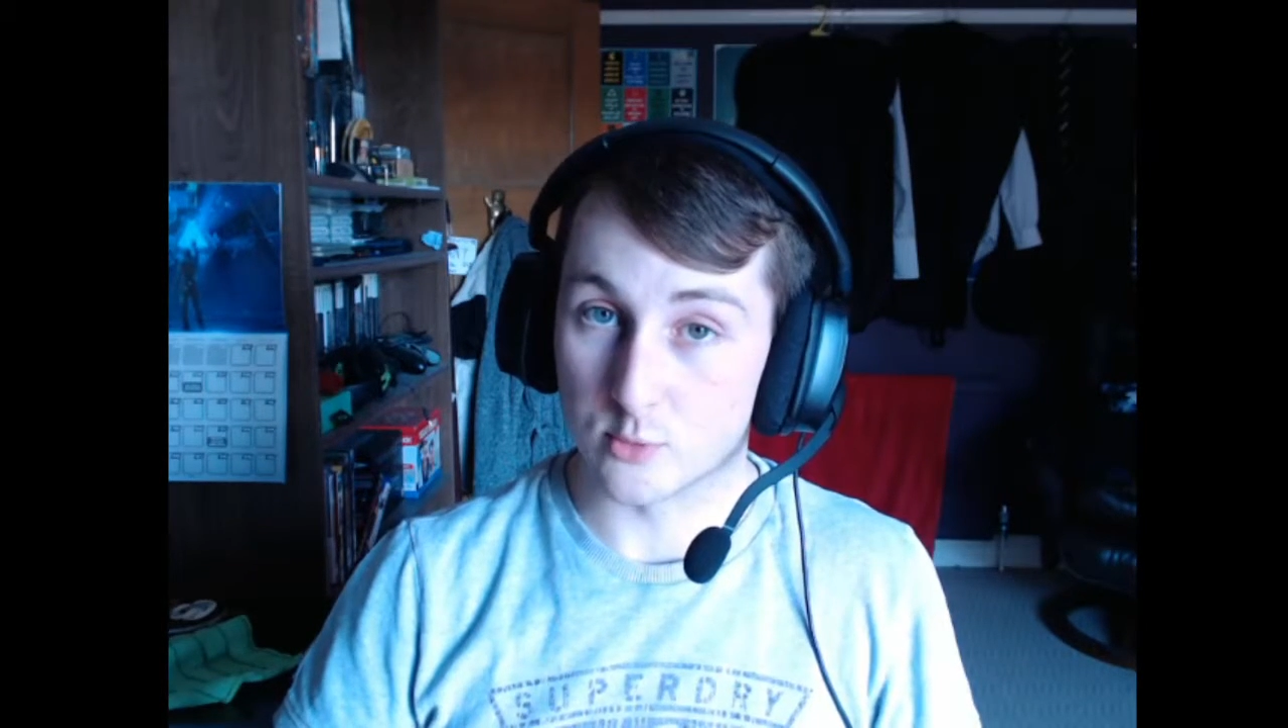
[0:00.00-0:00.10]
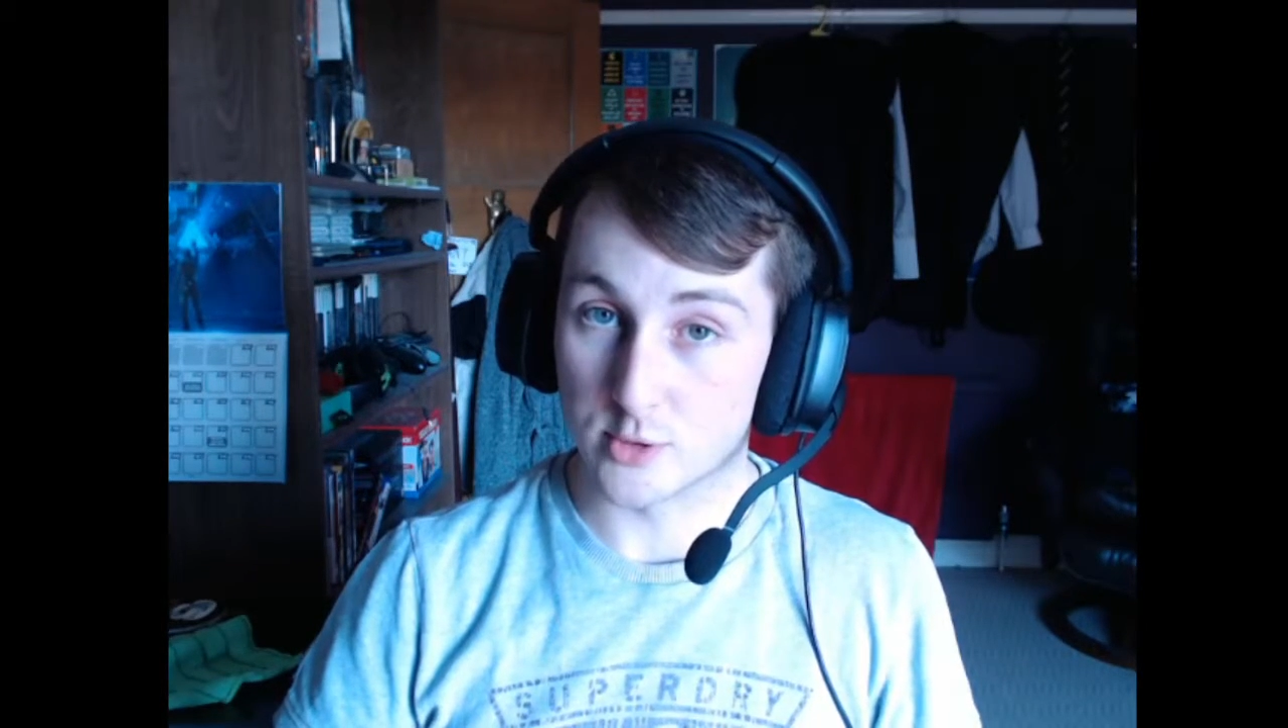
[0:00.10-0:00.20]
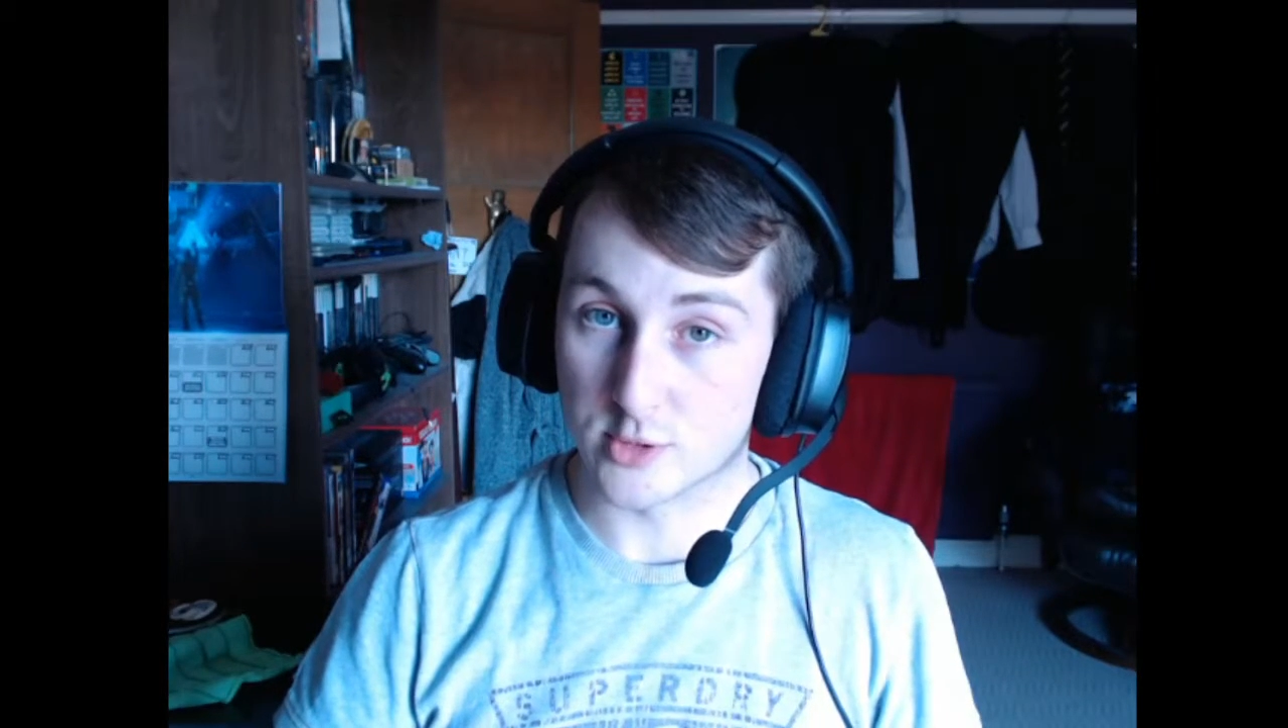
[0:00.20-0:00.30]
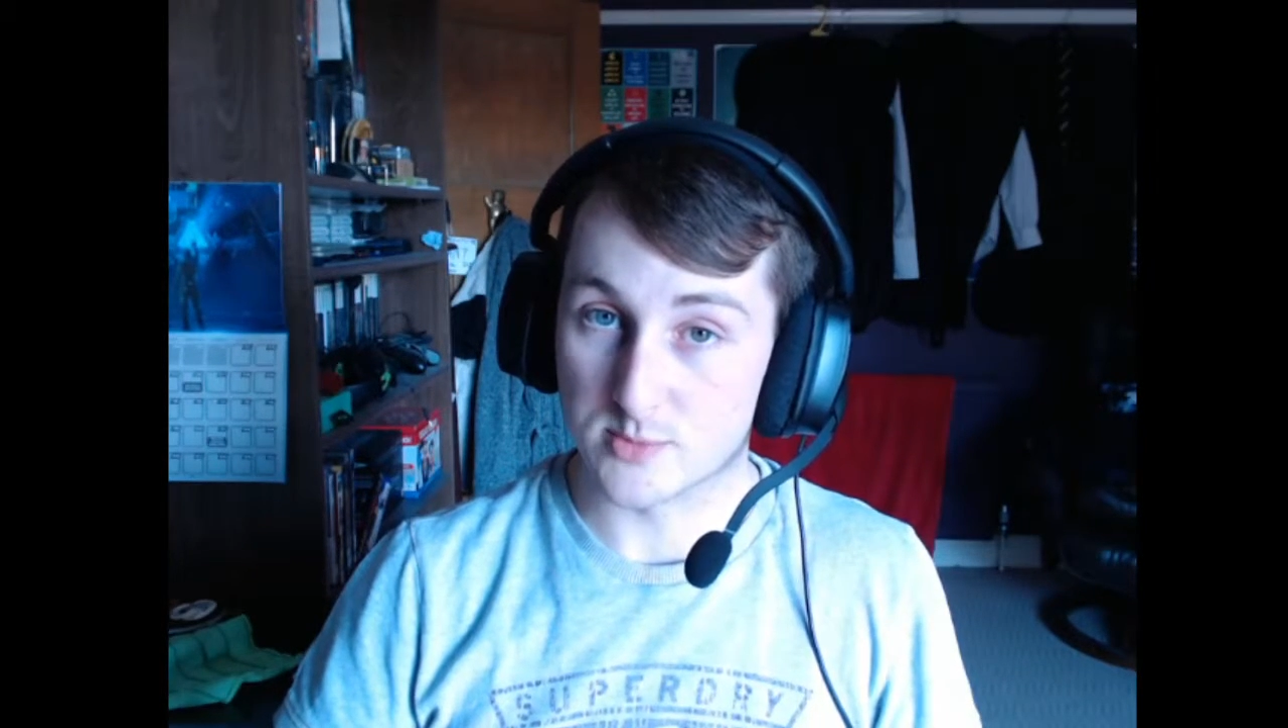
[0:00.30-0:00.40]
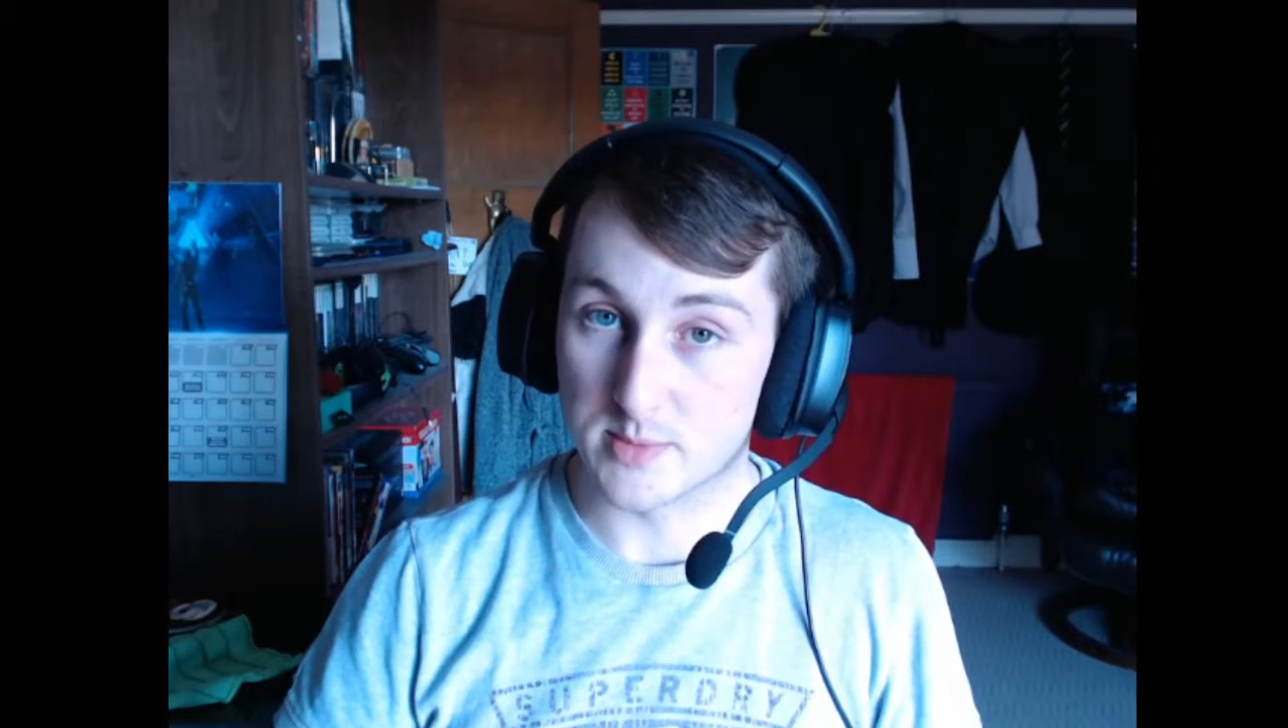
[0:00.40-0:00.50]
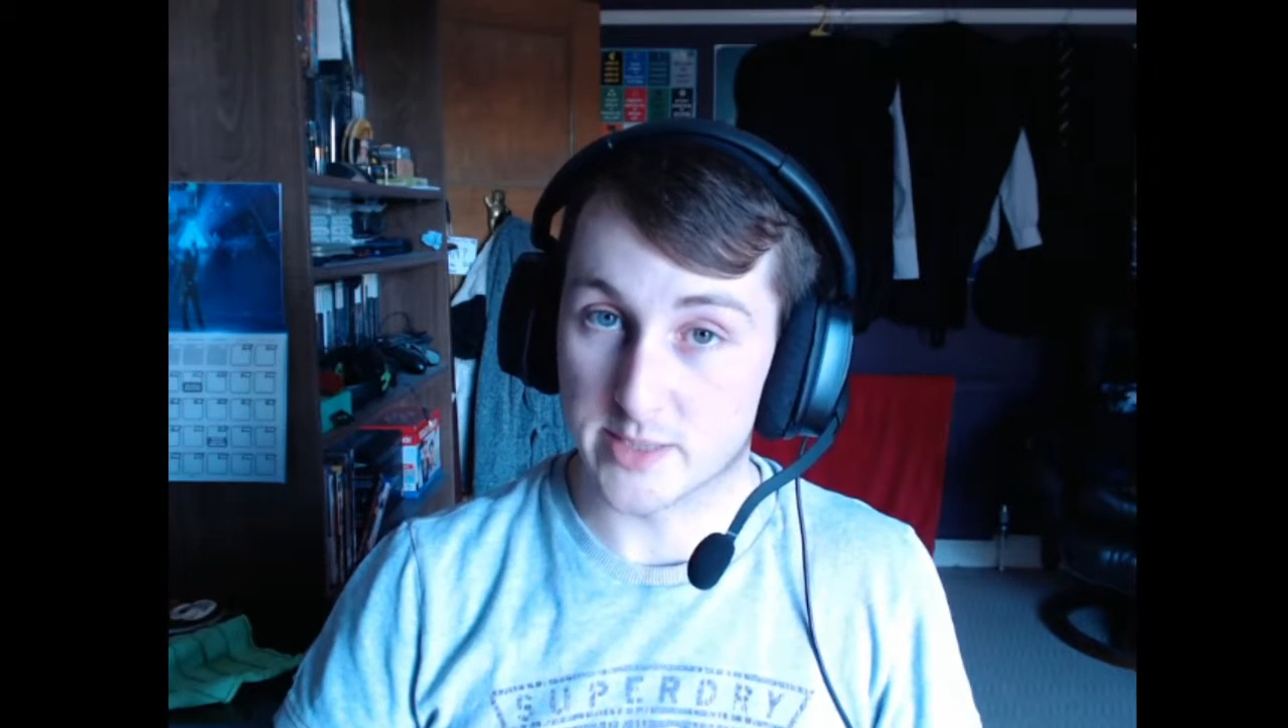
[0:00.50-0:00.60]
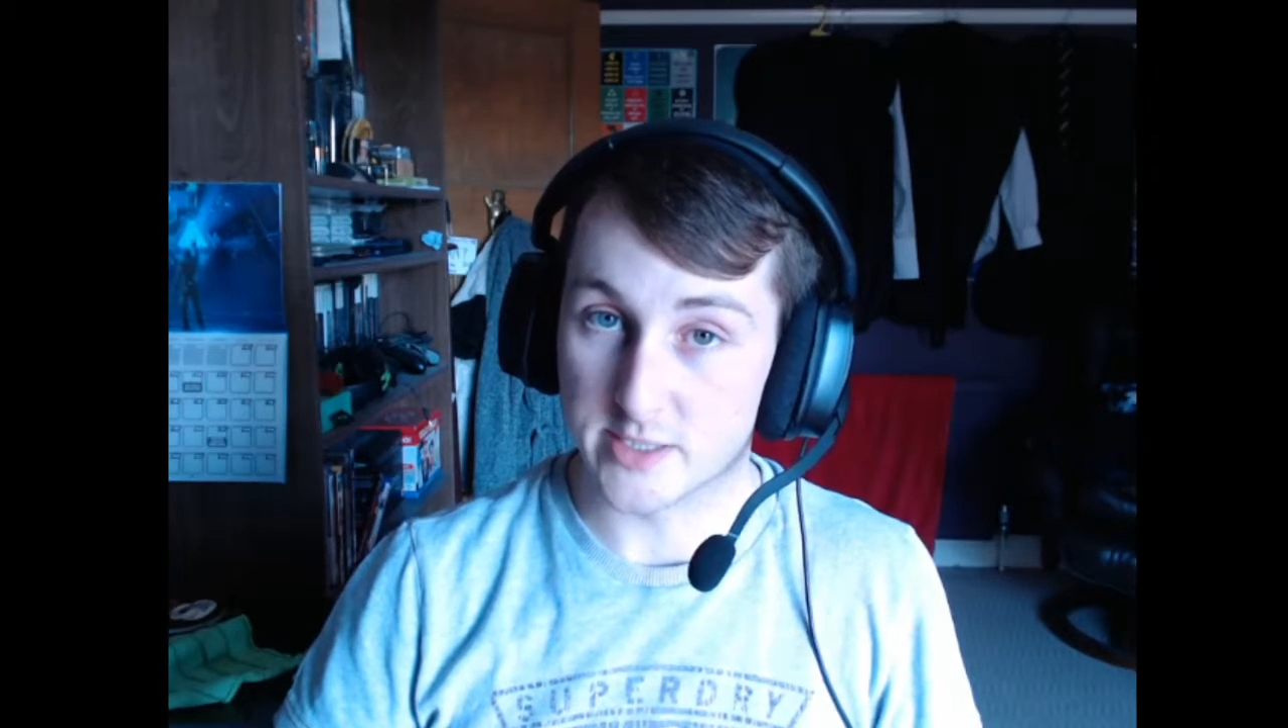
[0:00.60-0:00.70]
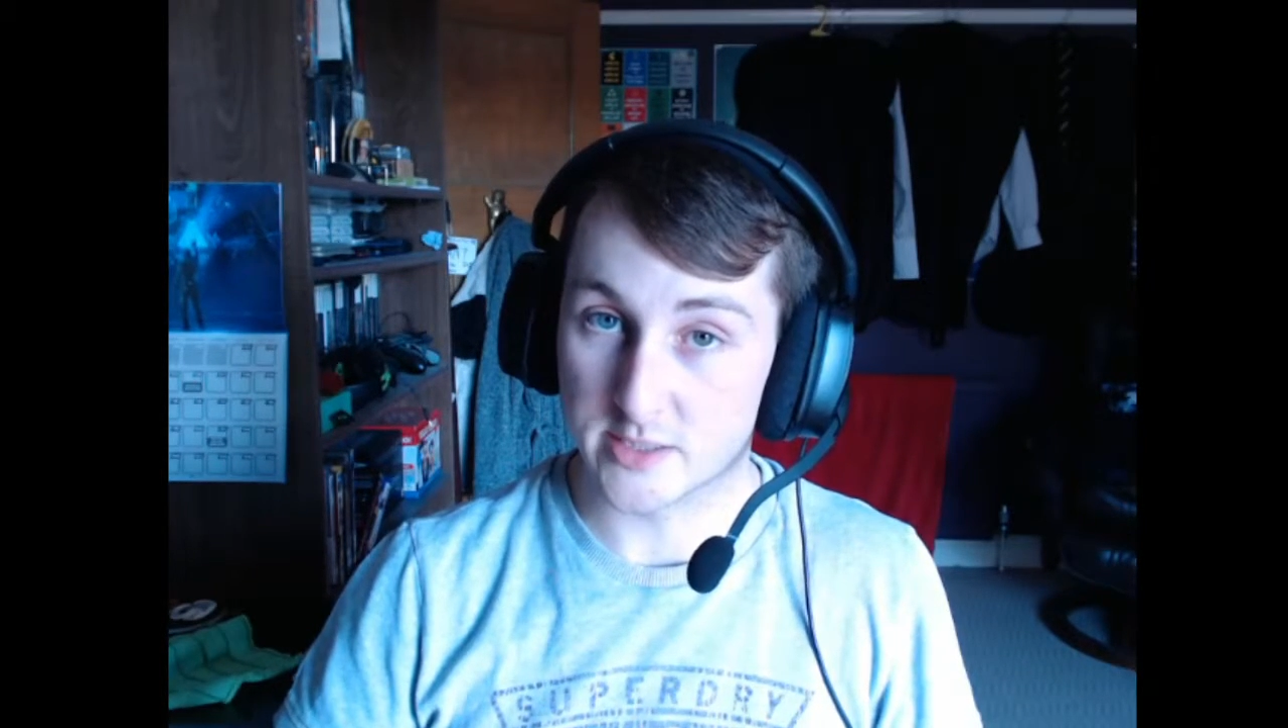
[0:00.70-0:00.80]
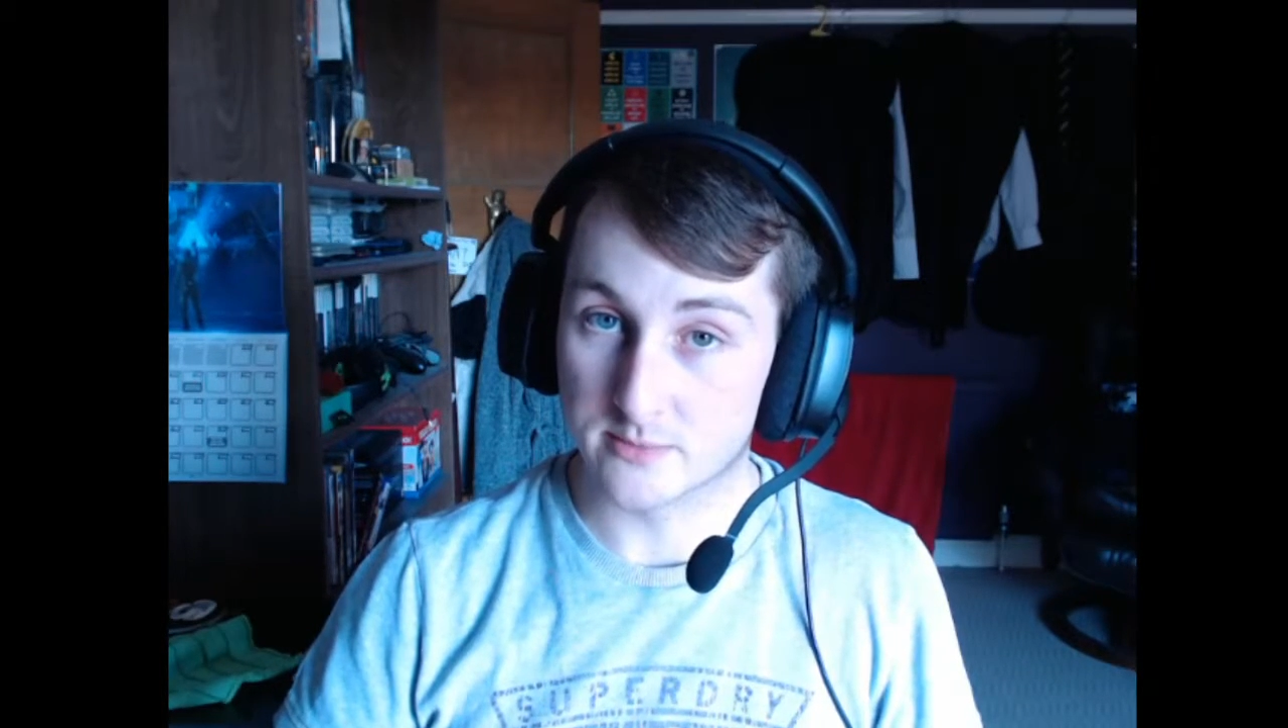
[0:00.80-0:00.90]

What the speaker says: we're going to be making.